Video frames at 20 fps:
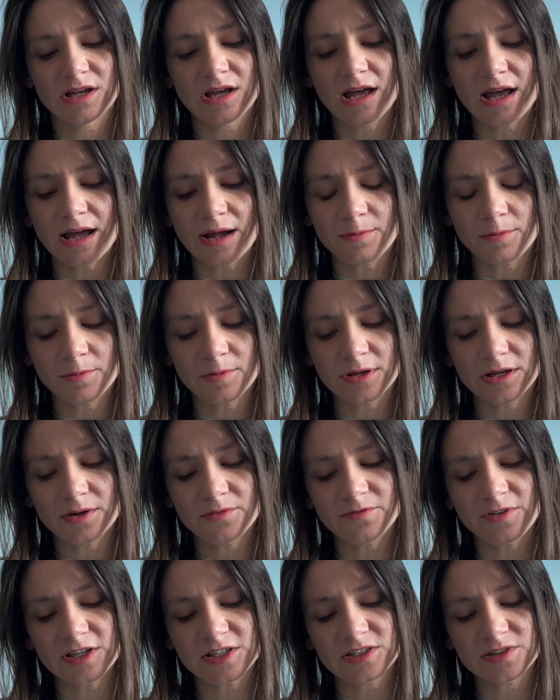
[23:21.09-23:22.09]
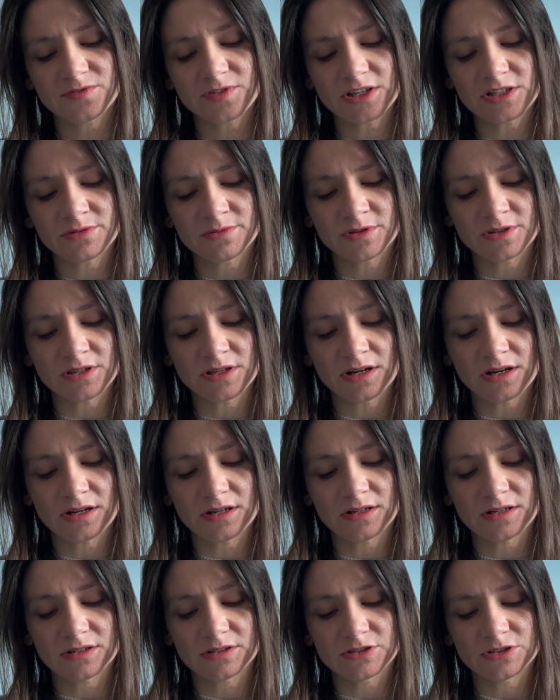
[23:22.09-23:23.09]
And when we come face to face with the
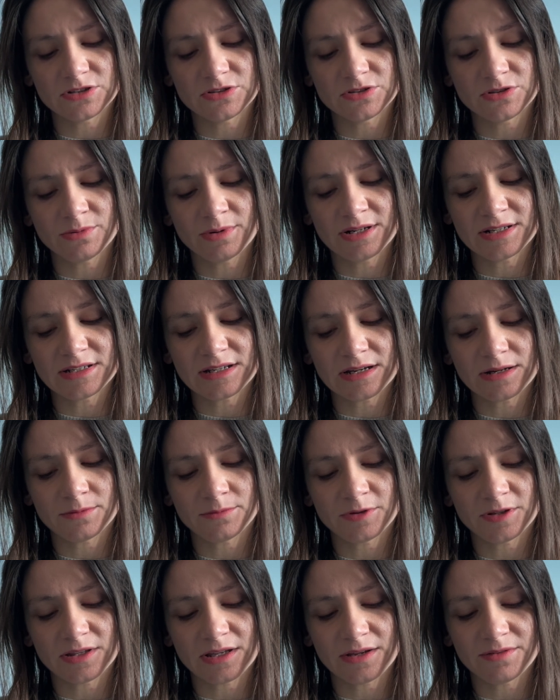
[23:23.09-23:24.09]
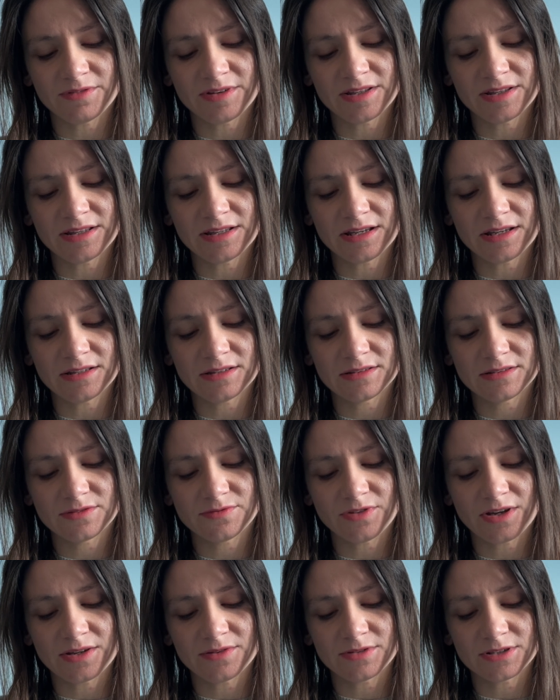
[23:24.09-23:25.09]
archers who went down with Henry VIII's
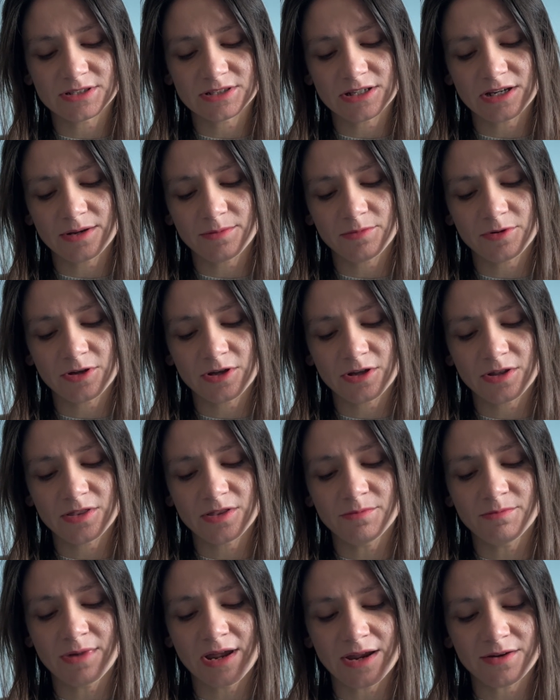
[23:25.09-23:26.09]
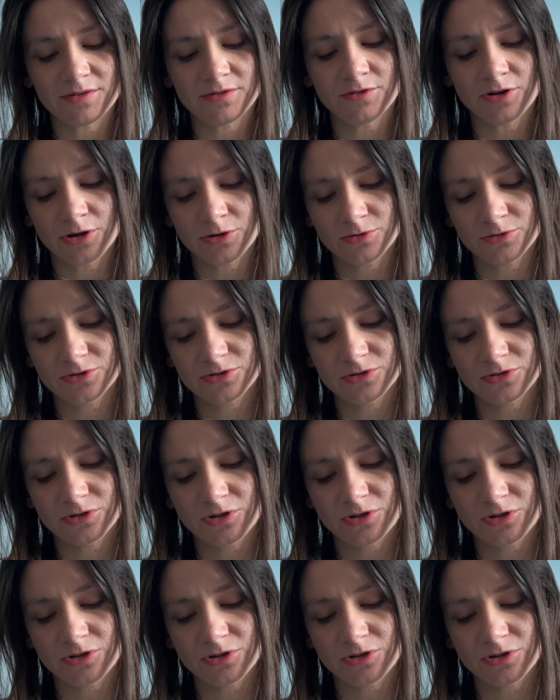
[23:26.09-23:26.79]
favourite ship, the Mary Rose.